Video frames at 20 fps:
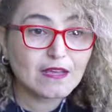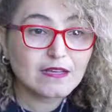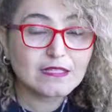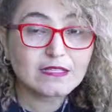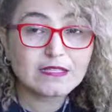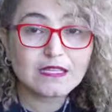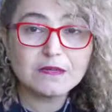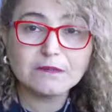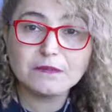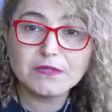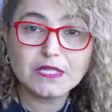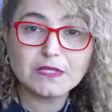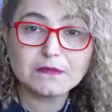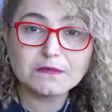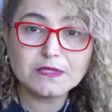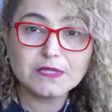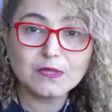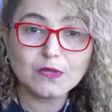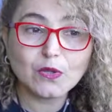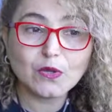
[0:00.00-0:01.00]

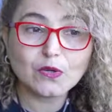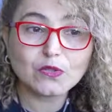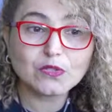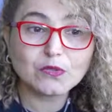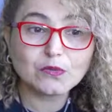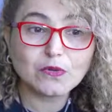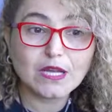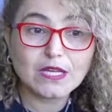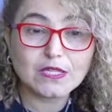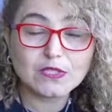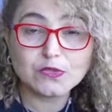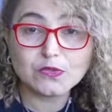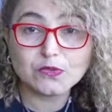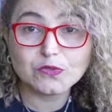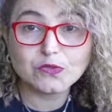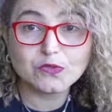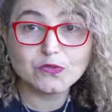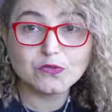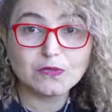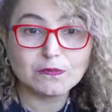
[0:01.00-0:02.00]
Sometimes the doctor will ask you
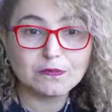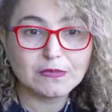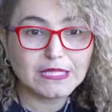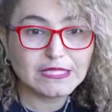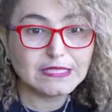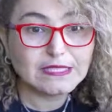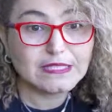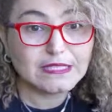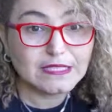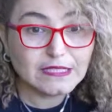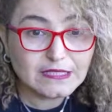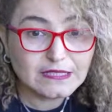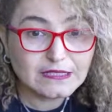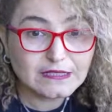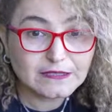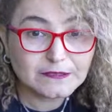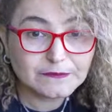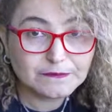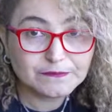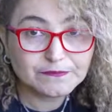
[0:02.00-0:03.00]
to do a blood
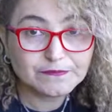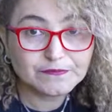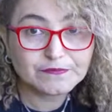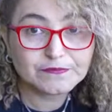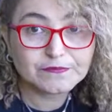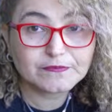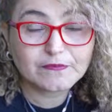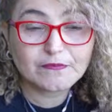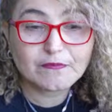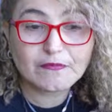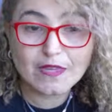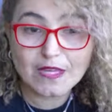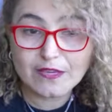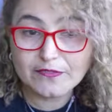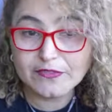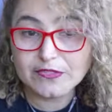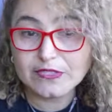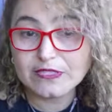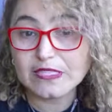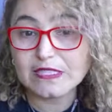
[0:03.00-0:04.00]
test.
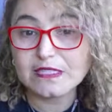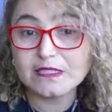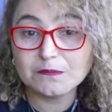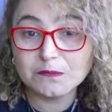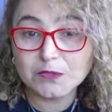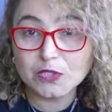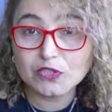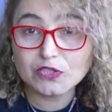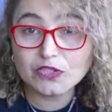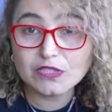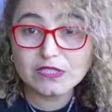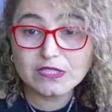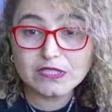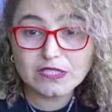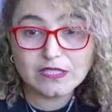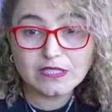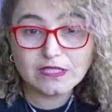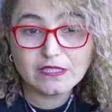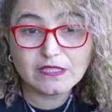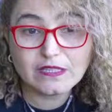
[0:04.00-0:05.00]
If it's an
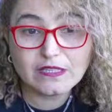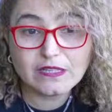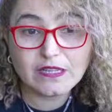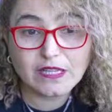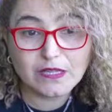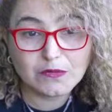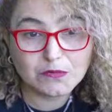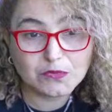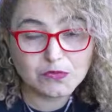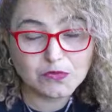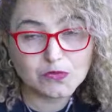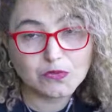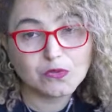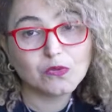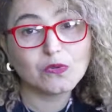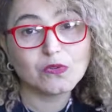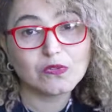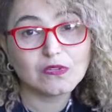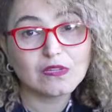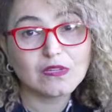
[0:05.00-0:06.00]
emergency, they would
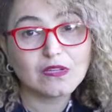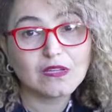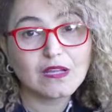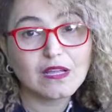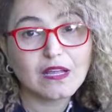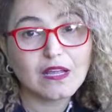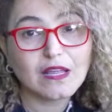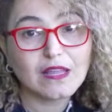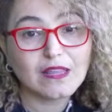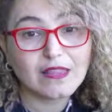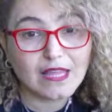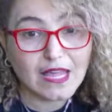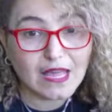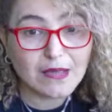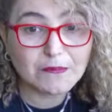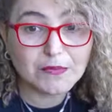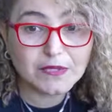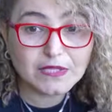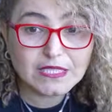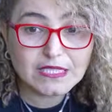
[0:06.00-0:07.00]
call the
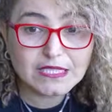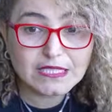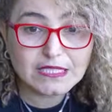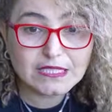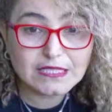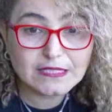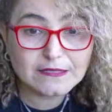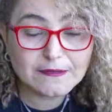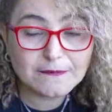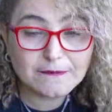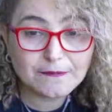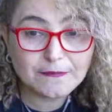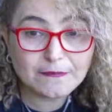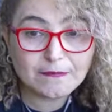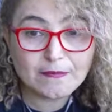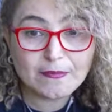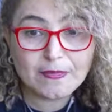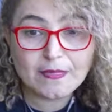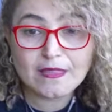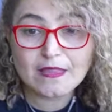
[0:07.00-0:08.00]
ambulance
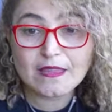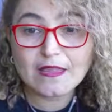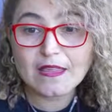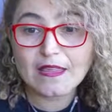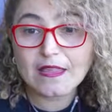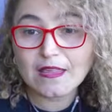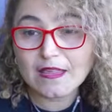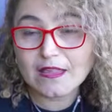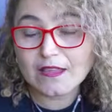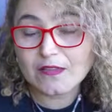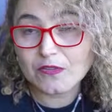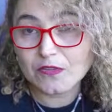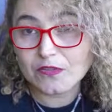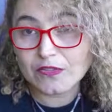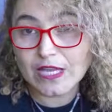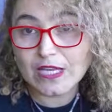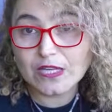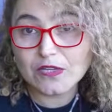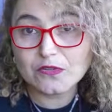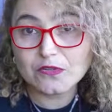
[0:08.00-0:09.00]
to
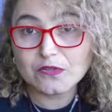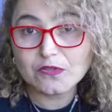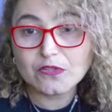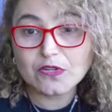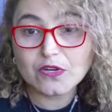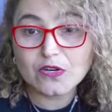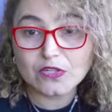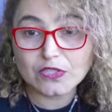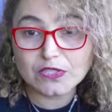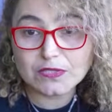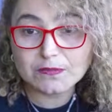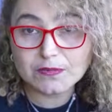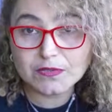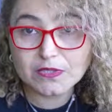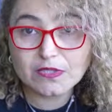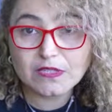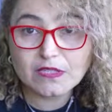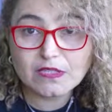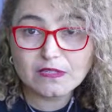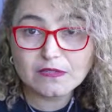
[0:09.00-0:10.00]
take you to the
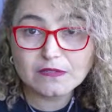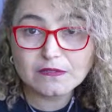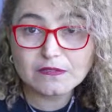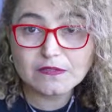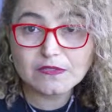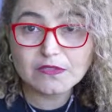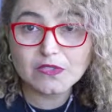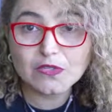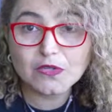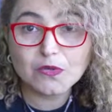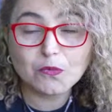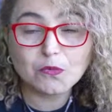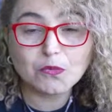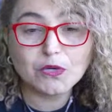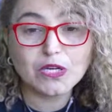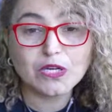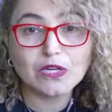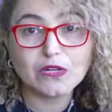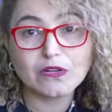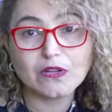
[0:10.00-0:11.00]
hospital,
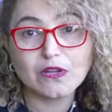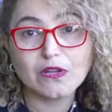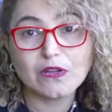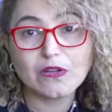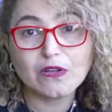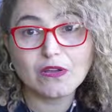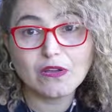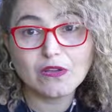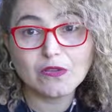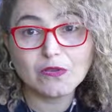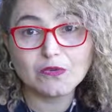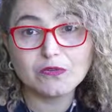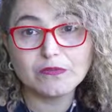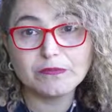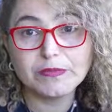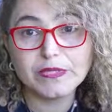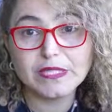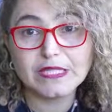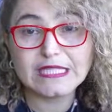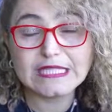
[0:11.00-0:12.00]
where you will
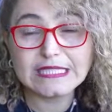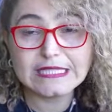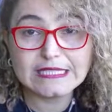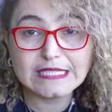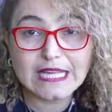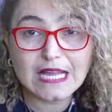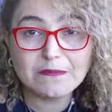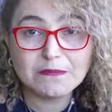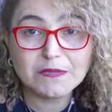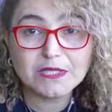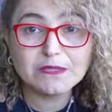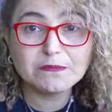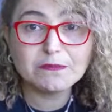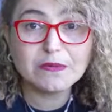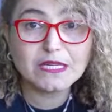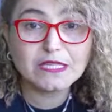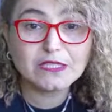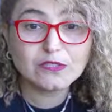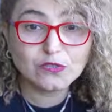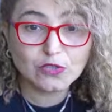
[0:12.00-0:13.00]
be examined
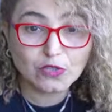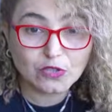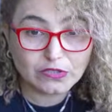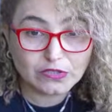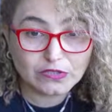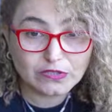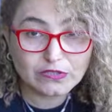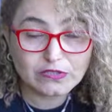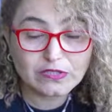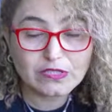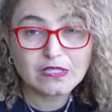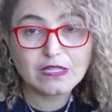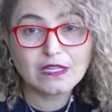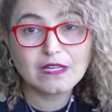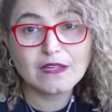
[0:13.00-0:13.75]
by a doctor